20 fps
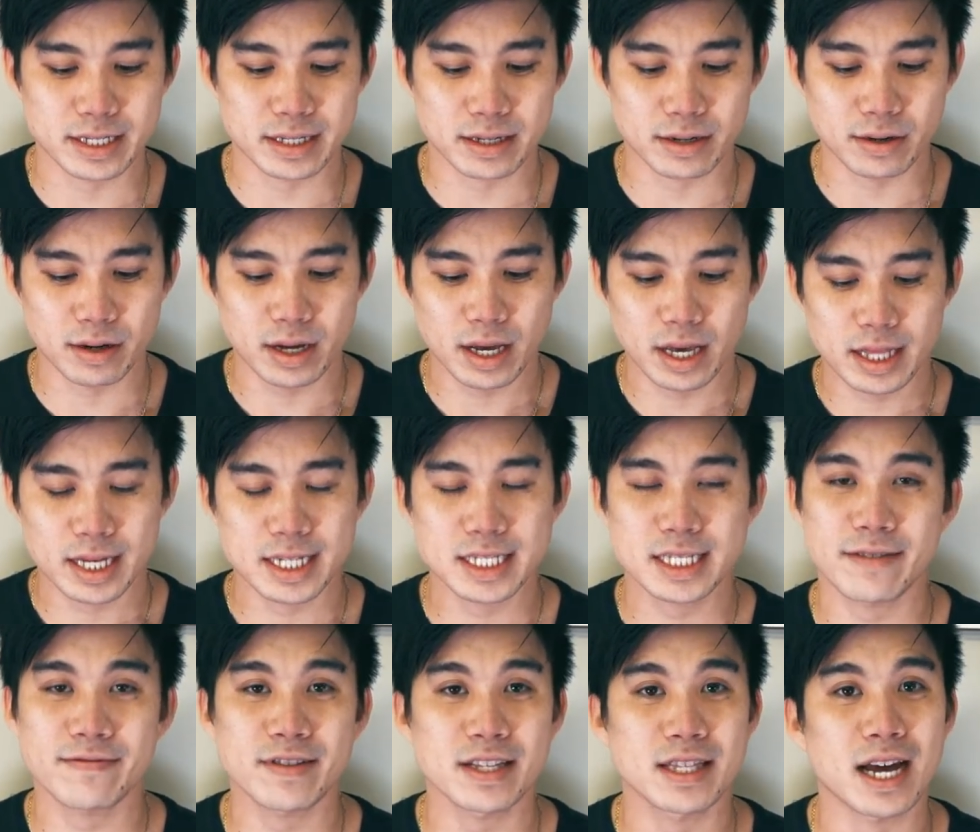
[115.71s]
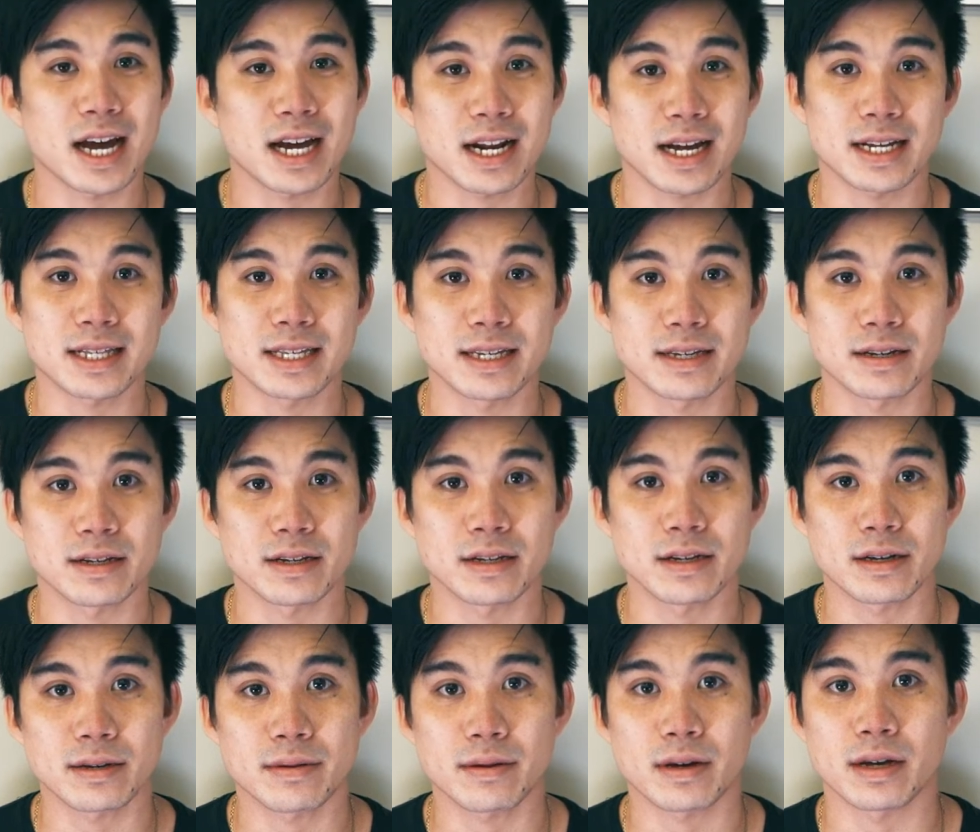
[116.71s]
So that's definitely not ideal,
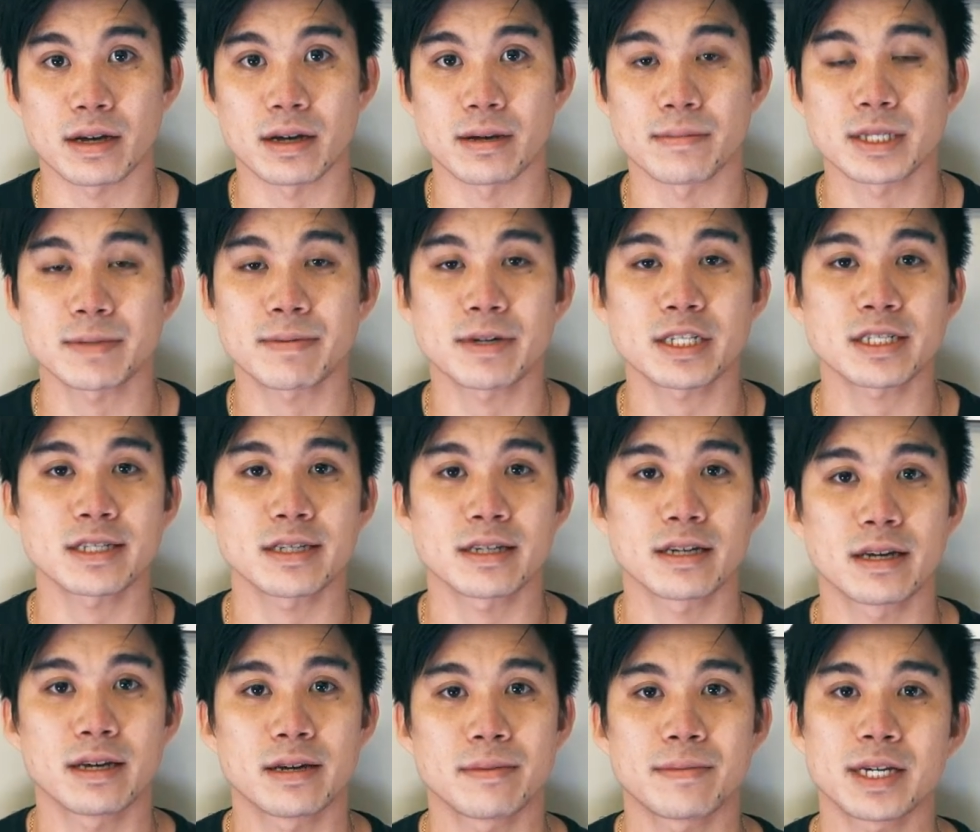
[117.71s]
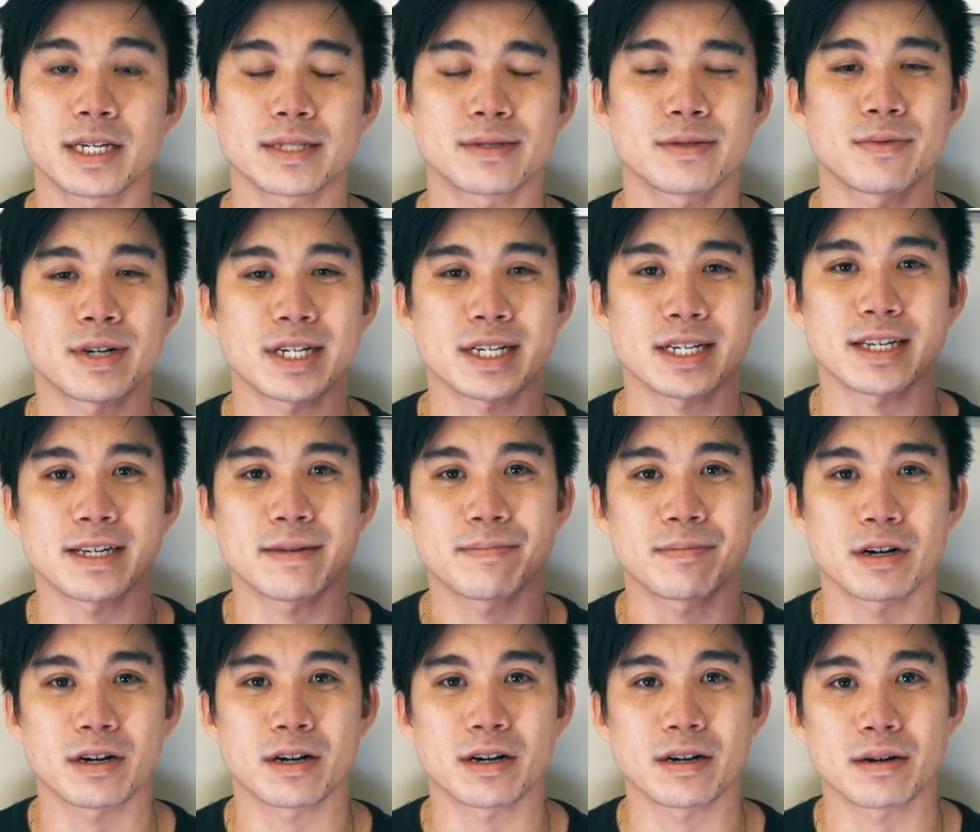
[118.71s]
especially because we want to
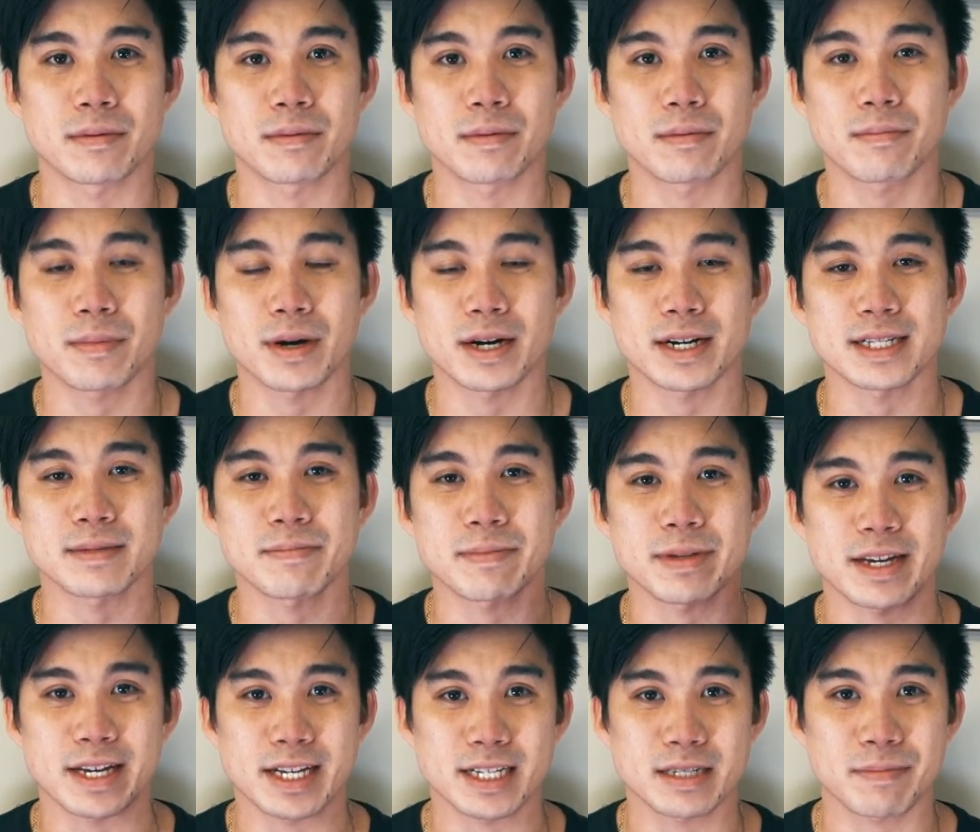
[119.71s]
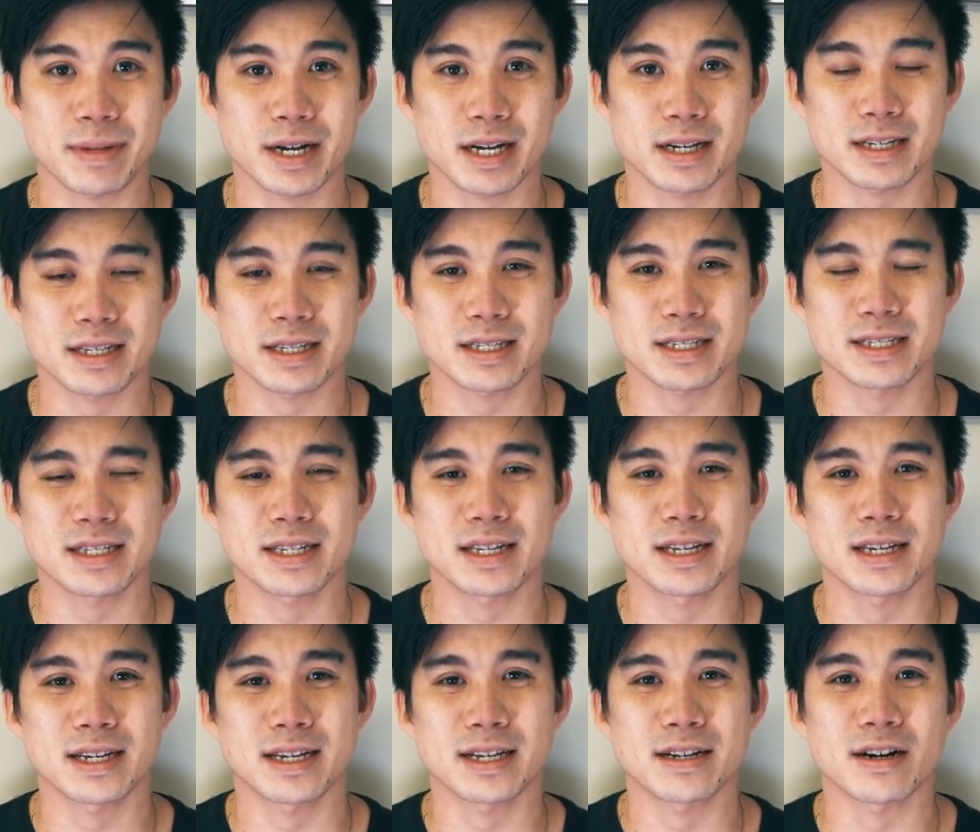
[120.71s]
keep our body's pH balance
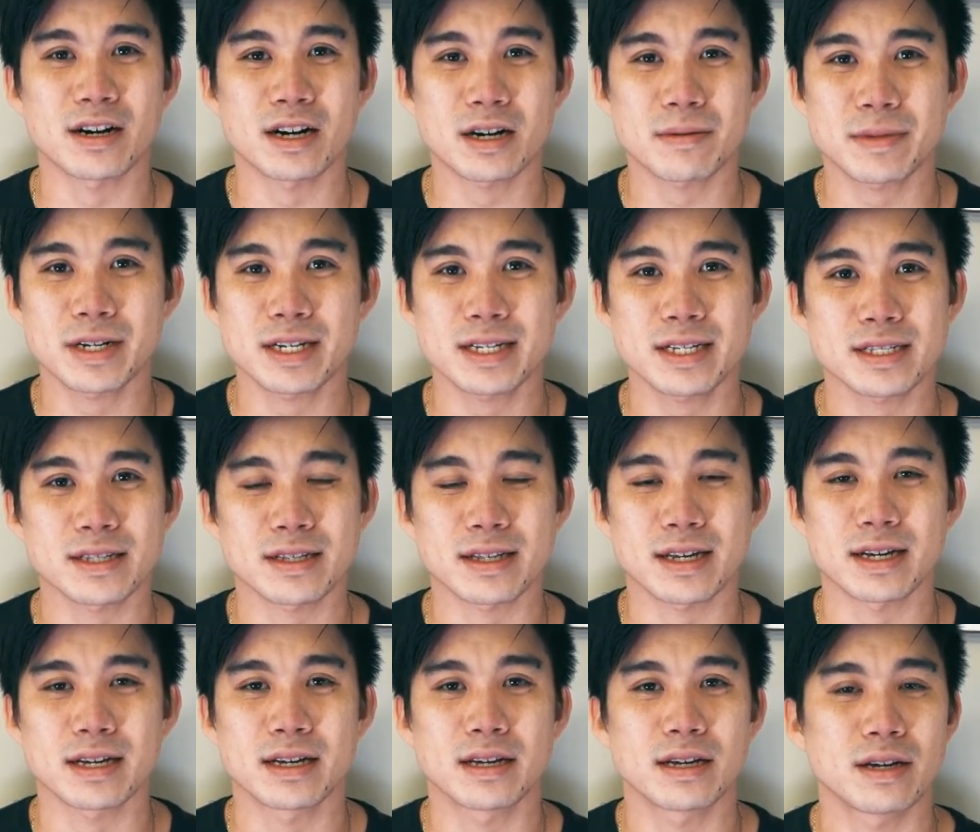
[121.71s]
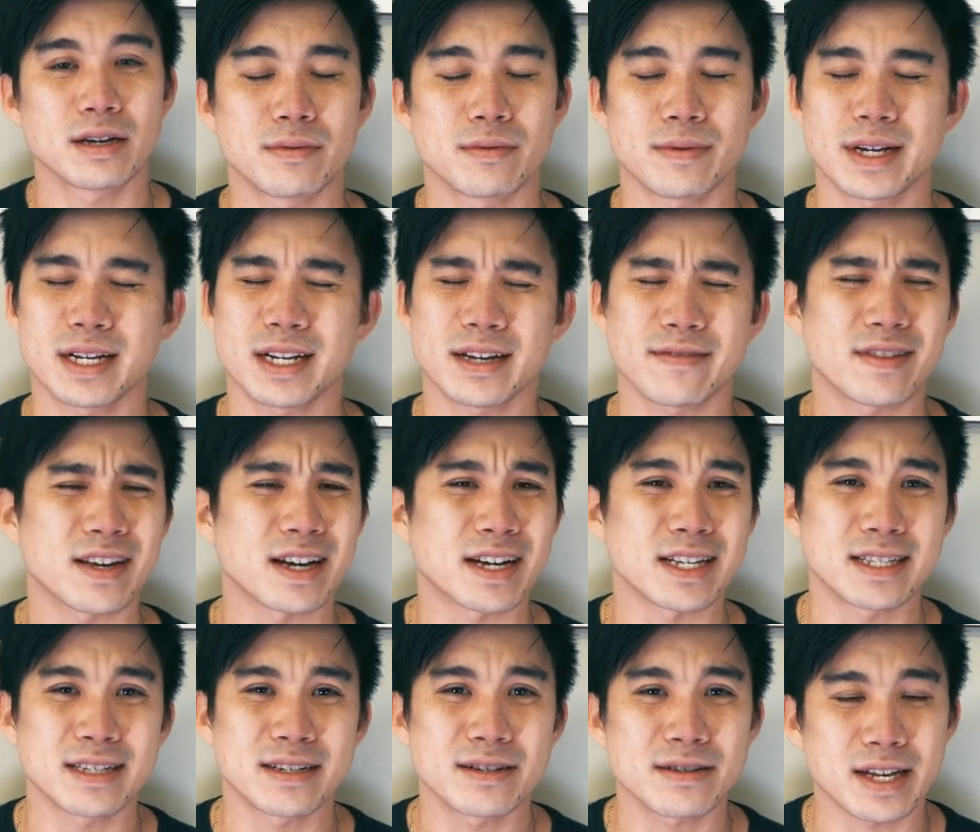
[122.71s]
in harmony so that we can have the
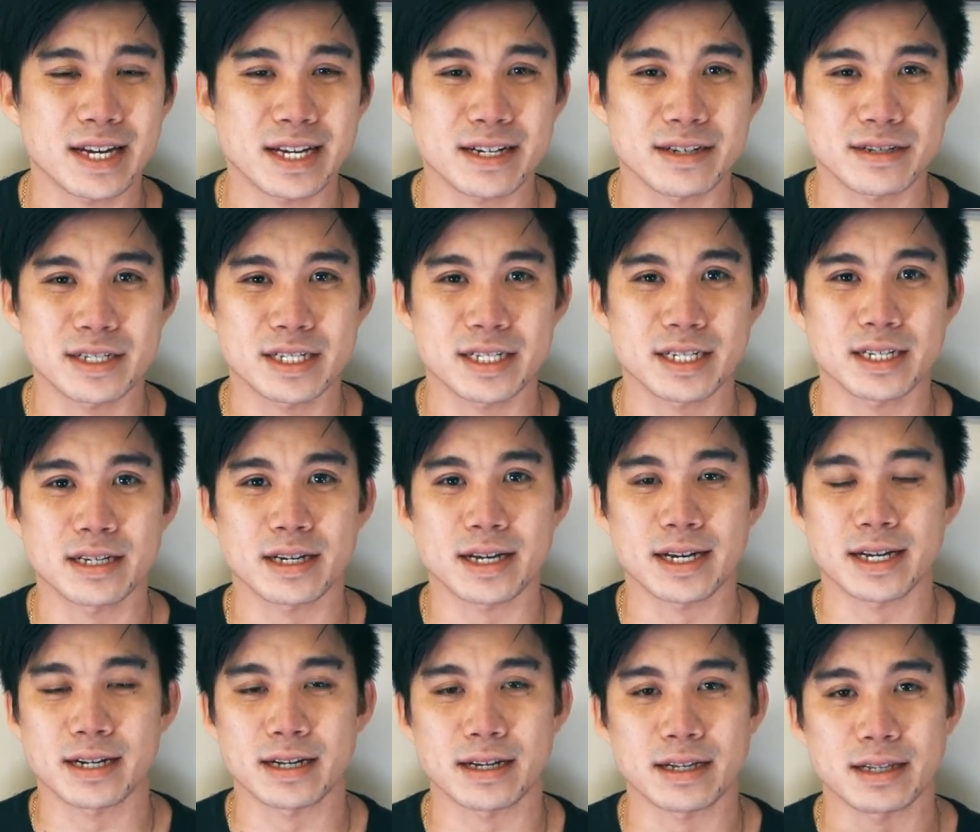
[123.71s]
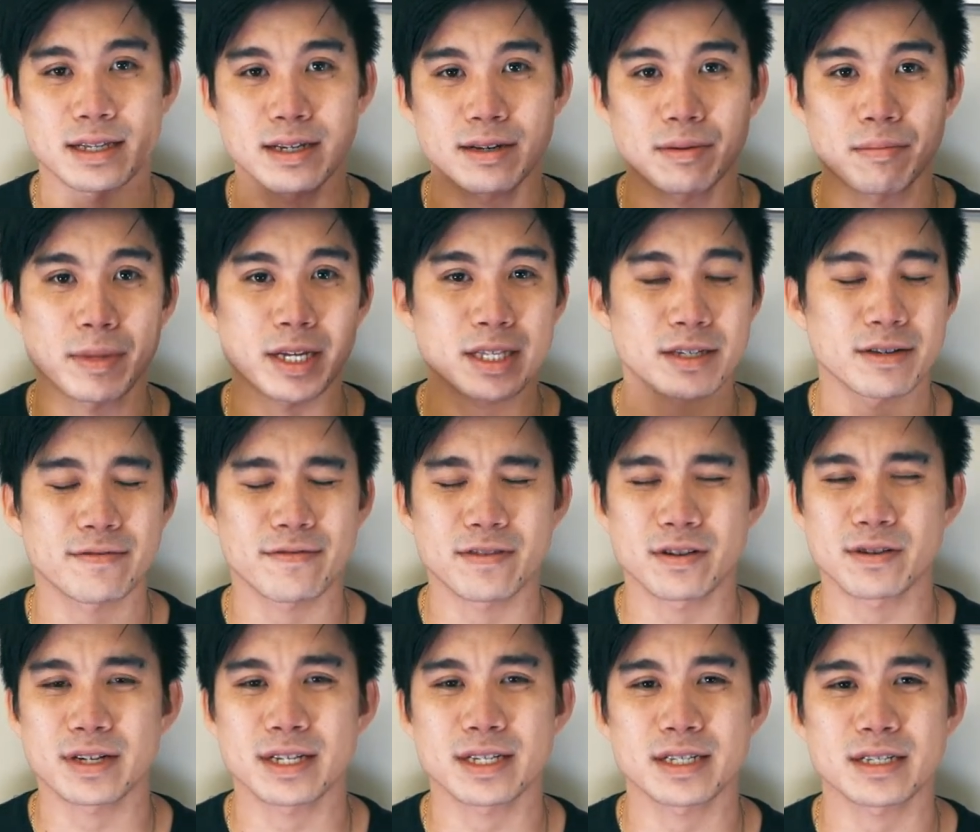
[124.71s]
ideal energy and ideal mental
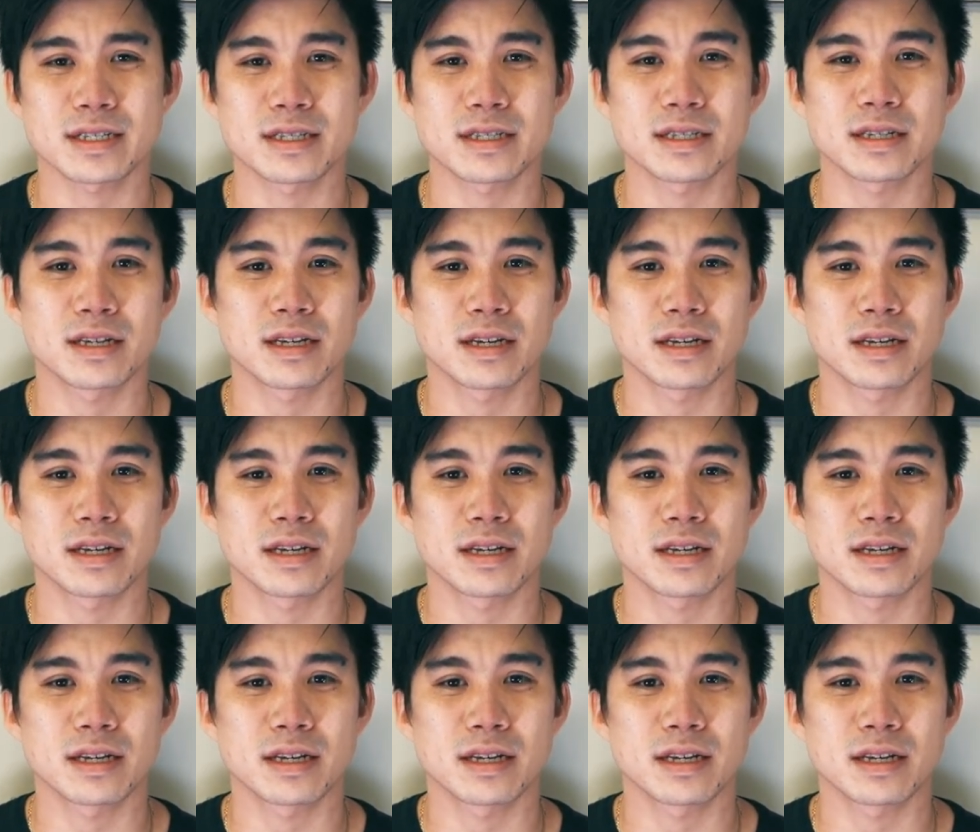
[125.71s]
focus